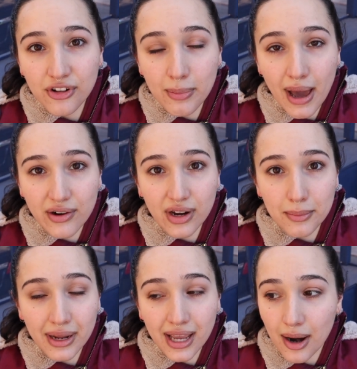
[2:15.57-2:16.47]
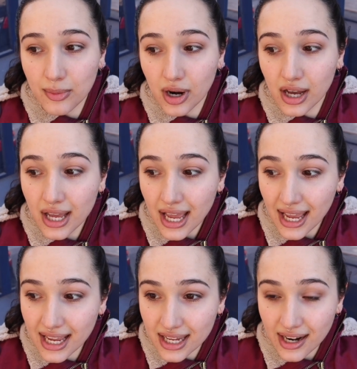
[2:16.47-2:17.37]
a battery in my camera,
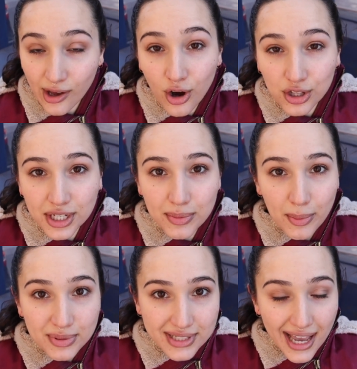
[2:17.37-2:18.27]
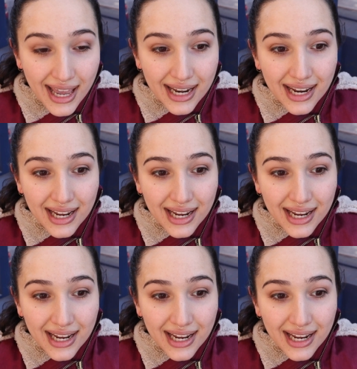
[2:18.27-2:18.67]
and I called him upset,